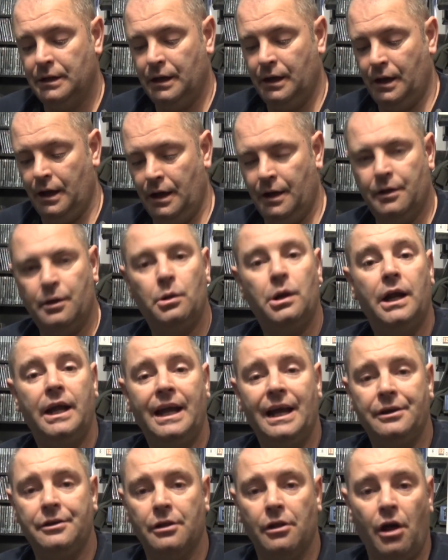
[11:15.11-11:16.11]
He
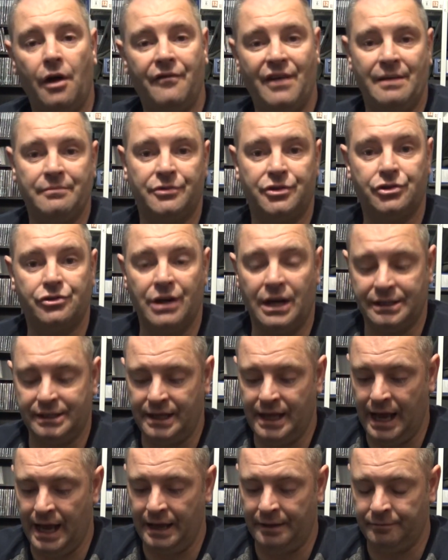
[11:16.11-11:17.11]
had a lot of Amstrad
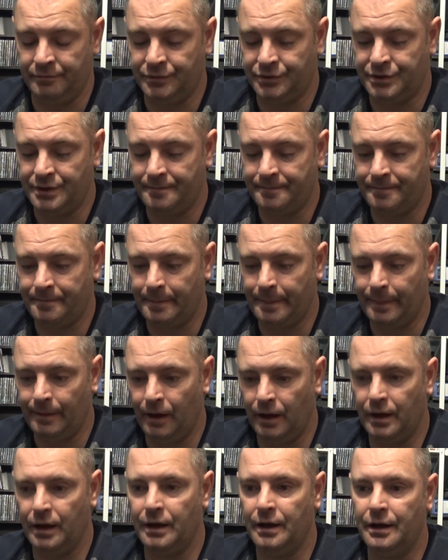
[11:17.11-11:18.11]
games.
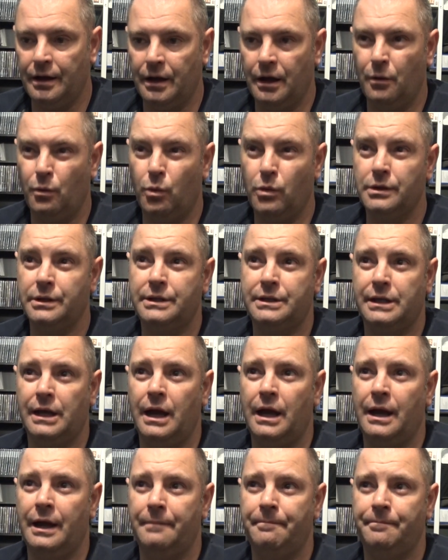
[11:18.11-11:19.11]
At one
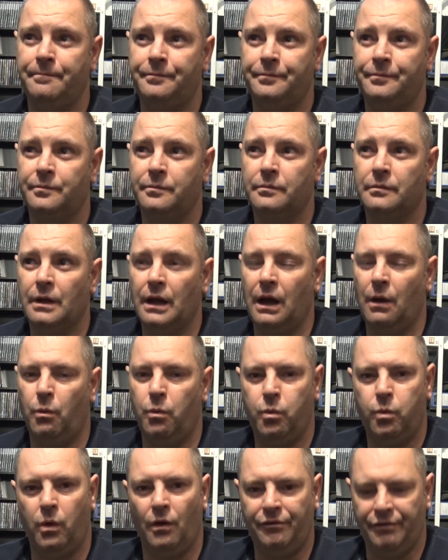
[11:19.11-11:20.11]
time, I
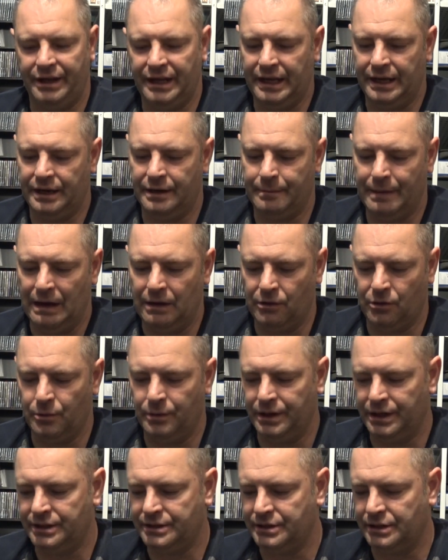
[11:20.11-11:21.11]
was thinking about
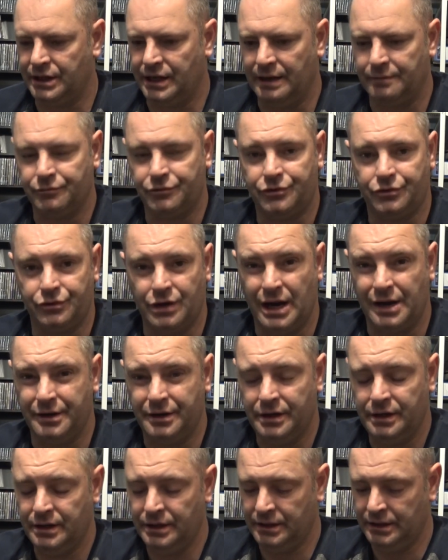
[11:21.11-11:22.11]
going into the Amstrad,
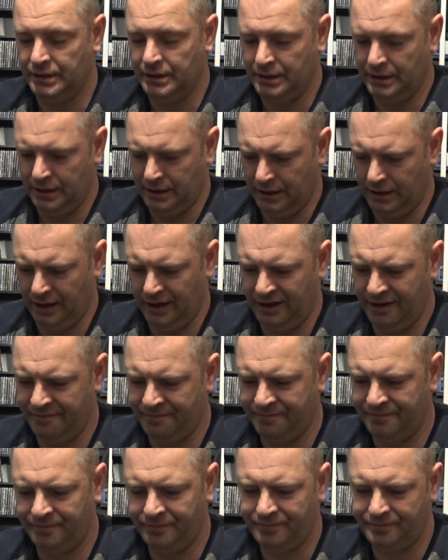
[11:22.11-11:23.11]

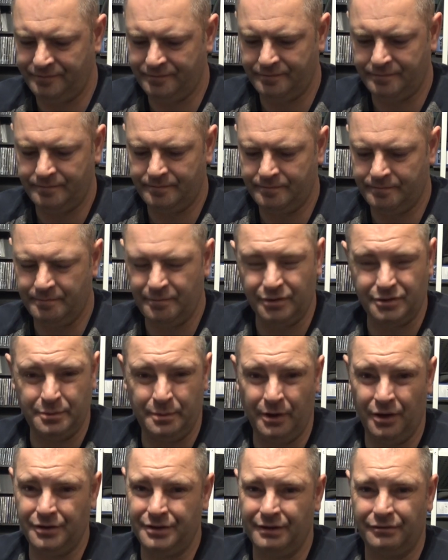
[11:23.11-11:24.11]
but to
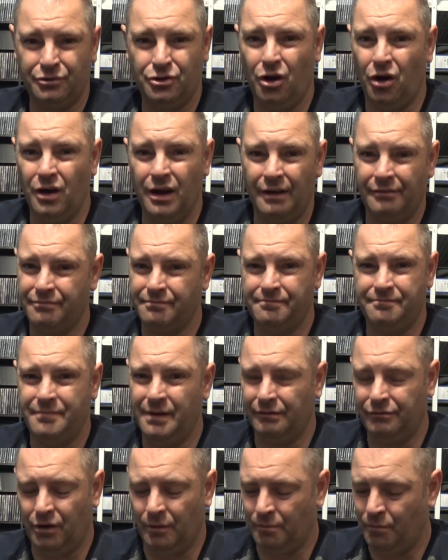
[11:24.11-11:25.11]
be honest, I've
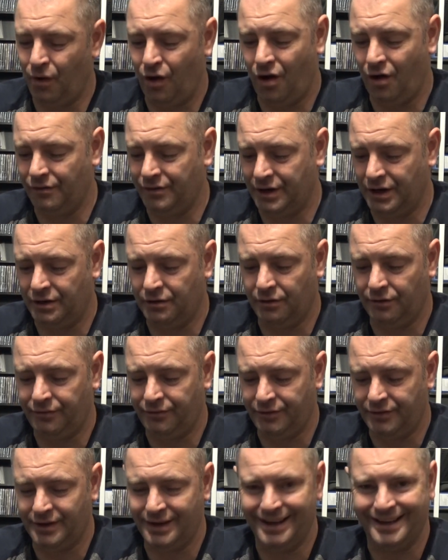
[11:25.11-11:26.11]
got more than
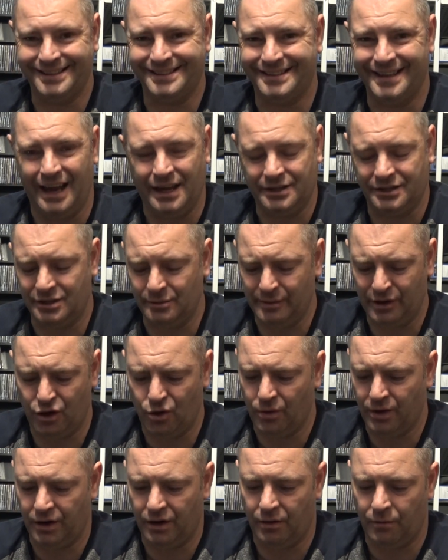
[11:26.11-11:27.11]
enough sets to be
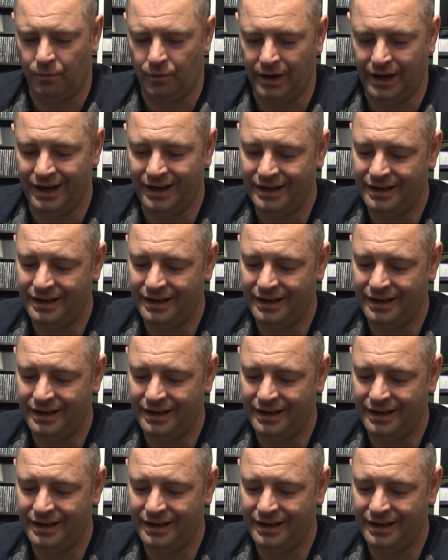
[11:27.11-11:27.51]
going on with.